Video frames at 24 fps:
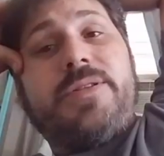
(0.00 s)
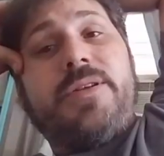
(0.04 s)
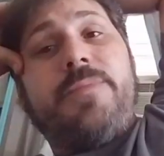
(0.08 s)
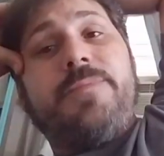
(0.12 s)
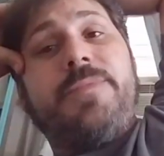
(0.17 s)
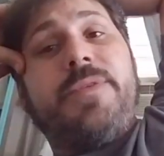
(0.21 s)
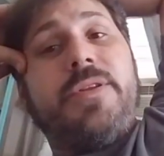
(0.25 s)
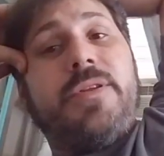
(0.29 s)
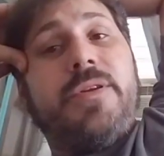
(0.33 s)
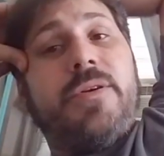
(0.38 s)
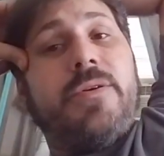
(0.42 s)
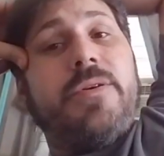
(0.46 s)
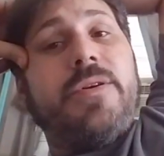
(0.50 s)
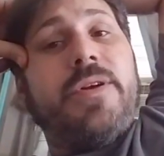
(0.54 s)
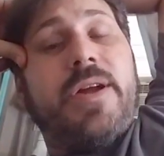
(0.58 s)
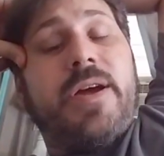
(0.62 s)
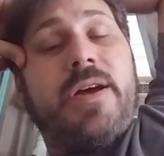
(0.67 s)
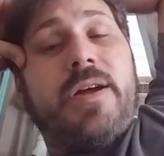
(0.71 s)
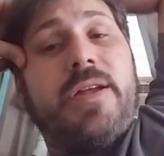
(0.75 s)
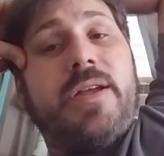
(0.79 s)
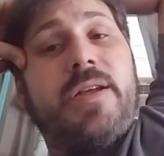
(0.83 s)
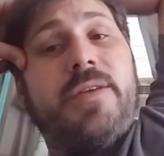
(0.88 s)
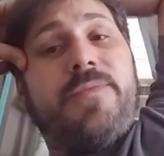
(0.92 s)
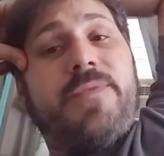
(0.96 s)
something new, and
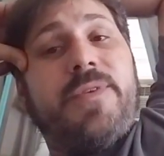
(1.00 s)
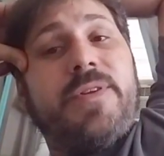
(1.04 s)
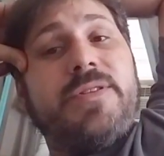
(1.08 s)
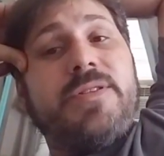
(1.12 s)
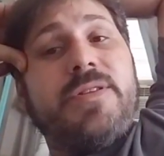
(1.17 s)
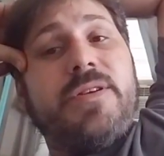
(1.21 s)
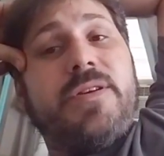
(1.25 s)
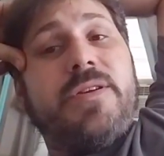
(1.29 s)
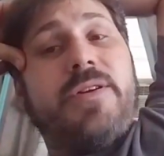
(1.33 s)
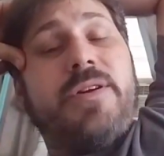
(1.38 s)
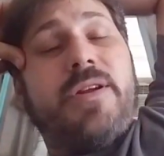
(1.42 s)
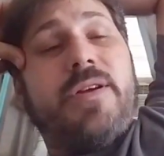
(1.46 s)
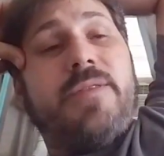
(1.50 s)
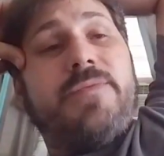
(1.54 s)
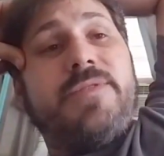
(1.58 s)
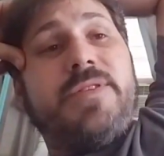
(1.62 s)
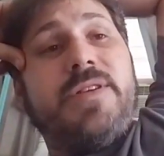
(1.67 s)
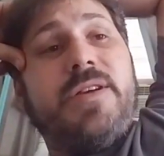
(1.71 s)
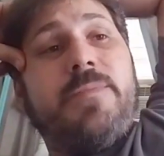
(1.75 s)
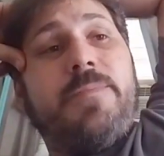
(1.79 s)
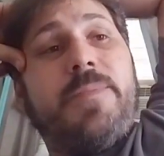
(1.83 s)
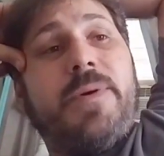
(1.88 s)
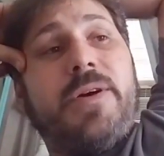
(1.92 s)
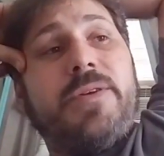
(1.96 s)
if it's a good enough
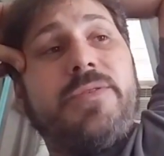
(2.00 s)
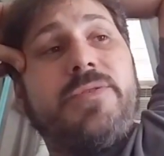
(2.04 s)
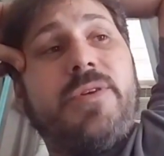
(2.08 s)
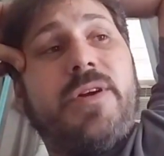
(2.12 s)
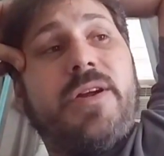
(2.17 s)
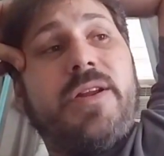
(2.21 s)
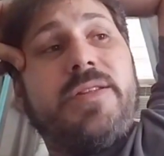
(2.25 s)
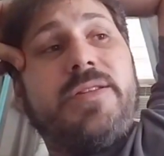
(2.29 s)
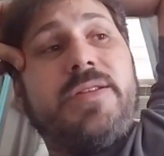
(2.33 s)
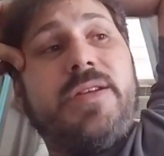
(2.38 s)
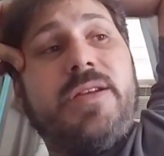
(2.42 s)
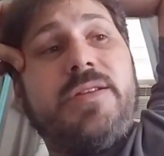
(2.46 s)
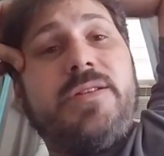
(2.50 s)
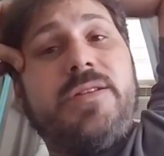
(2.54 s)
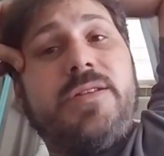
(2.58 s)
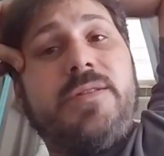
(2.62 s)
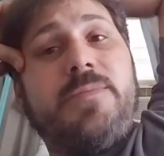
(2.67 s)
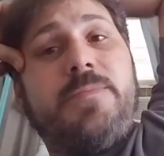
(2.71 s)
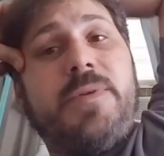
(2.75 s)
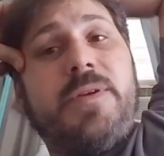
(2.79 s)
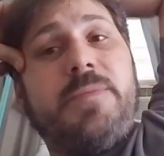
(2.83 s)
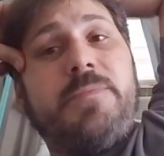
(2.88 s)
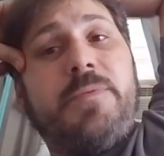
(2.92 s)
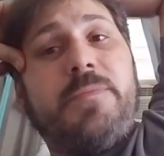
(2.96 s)
tip, I'll try to teach it to
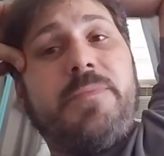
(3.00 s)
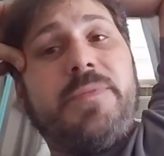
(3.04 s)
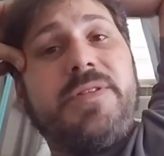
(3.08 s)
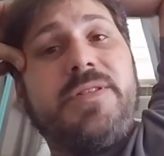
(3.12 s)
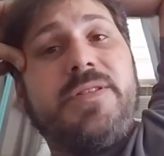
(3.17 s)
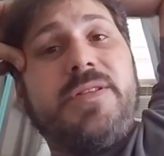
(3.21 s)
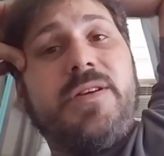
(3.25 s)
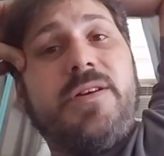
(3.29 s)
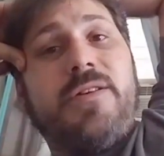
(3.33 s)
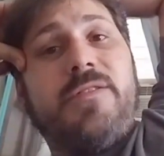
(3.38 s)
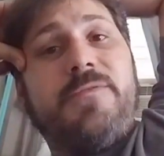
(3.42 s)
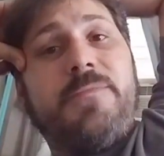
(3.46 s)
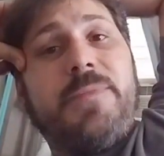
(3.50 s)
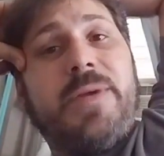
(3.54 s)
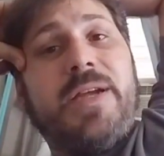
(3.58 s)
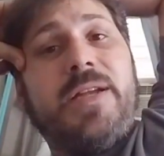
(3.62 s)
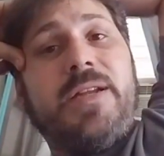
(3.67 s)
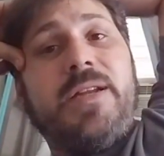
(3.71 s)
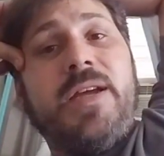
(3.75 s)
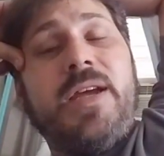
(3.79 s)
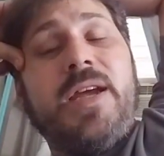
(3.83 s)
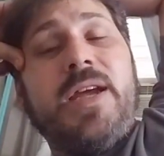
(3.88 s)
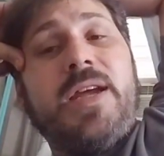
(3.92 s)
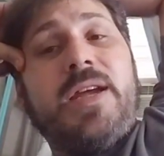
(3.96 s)
people myself, man.